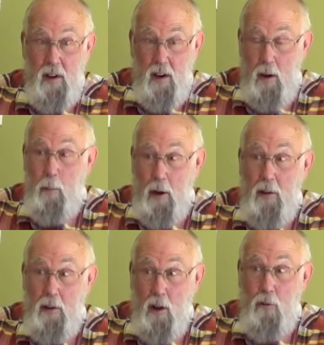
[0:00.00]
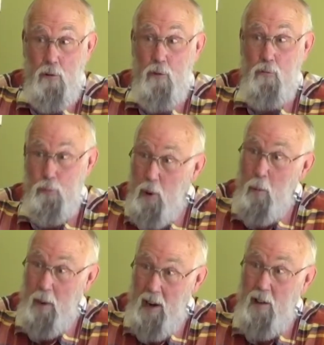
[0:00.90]
And $1 million is
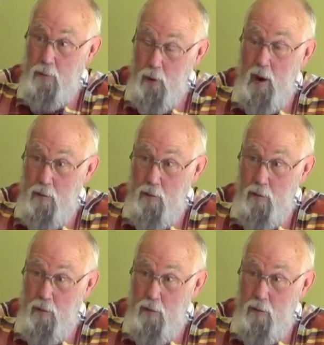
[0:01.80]
real money for